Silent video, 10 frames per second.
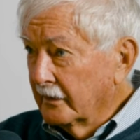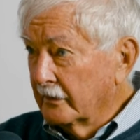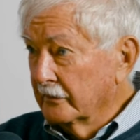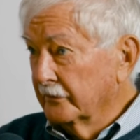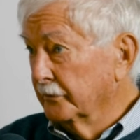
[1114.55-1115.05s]
a
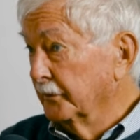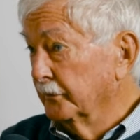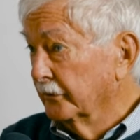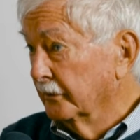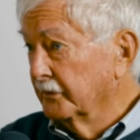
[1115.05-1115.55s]
lot of the
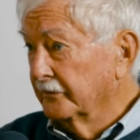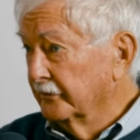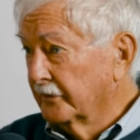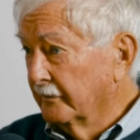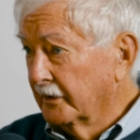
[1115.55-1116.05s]
surplus
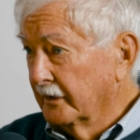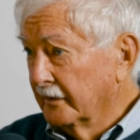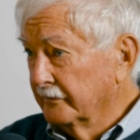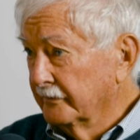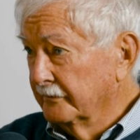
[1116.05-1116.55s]
is coming
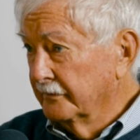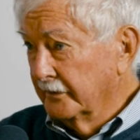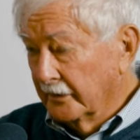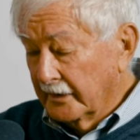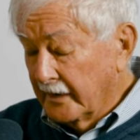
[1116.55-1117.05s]
out of
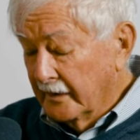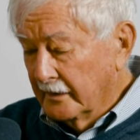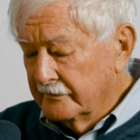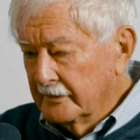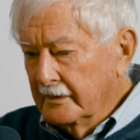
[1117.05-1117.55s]
nearly
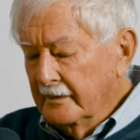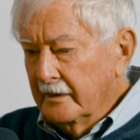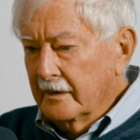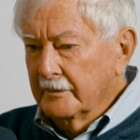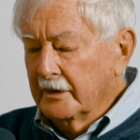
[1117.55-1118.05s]
half
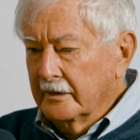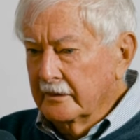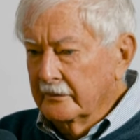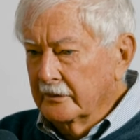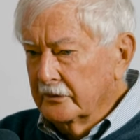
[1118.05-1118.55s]
coming out
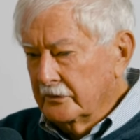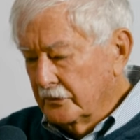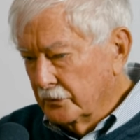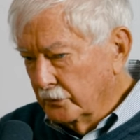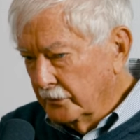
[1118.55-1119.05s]
of the
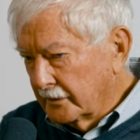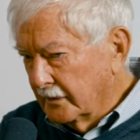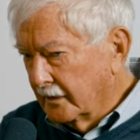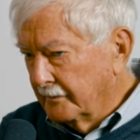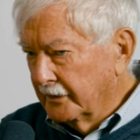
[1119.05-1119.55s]
cooler
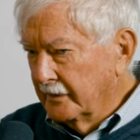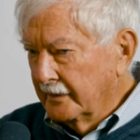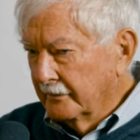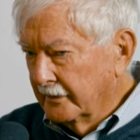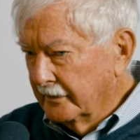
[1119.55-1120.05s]
climate
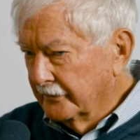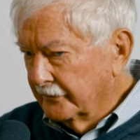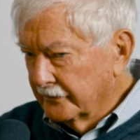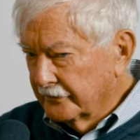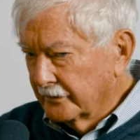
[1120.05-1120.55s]

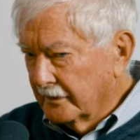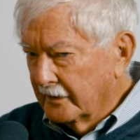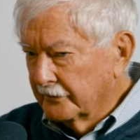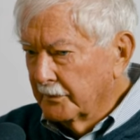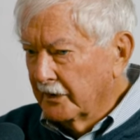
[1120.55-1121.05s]
areas, the
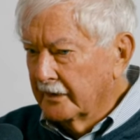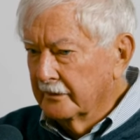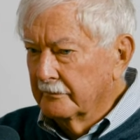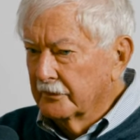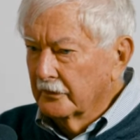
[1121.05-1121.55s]
Shiraz
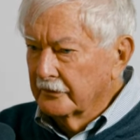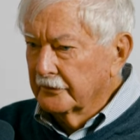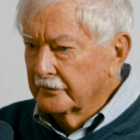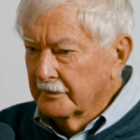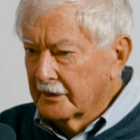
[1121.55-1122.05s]
planted in
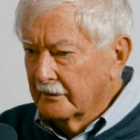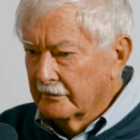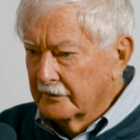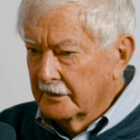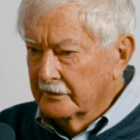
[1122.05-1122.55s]
Barossa and
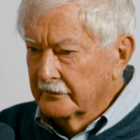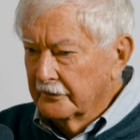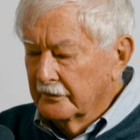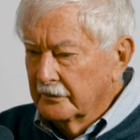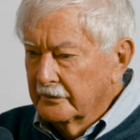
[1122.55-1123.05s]
McLaren Vale and
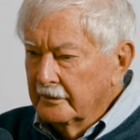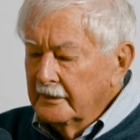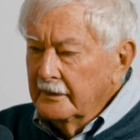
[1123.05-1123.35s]
so on,